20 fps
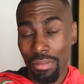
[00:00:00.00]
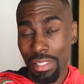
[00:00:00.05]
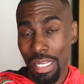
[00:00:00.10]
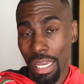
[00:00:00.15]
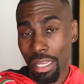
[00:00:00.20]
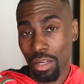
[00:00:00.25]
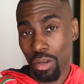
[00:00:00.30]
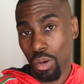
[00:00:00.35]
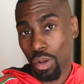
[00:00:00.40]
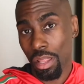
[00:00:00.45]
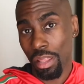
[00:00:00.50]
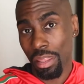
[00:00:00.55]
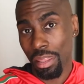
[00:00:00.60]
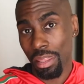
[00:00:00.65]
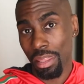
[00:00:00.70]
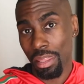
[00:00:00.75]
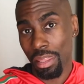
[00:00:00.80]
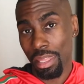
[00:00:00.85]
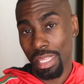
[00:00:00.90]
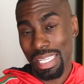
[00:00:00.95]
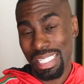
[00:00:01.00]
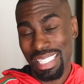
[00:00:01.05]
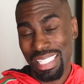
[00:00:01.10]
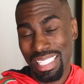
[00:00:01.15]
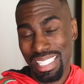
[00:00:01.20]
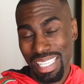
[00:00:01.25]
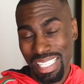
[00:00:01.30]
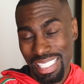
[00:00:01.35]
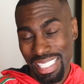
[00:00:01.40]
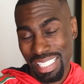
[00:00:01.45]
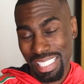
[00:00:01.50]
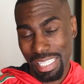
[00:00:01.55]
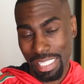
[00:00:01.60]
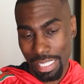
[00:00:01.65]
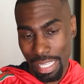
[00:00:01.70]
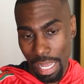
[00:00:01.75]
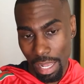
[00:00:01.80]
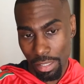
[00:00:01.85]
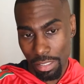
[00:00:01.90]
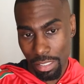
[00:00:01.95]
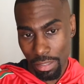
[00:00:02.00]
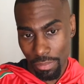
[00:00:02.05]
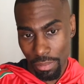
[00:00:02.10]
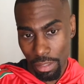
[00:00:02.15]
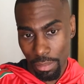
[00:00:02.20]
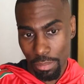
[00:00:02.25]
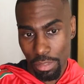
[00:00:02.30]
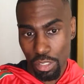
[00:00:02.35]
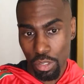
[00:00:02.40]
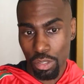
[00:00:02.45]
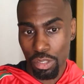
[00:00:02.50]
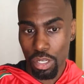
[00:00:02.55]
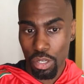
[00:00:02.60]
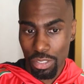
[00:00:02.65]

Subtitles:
and we have data on 16,000 of them.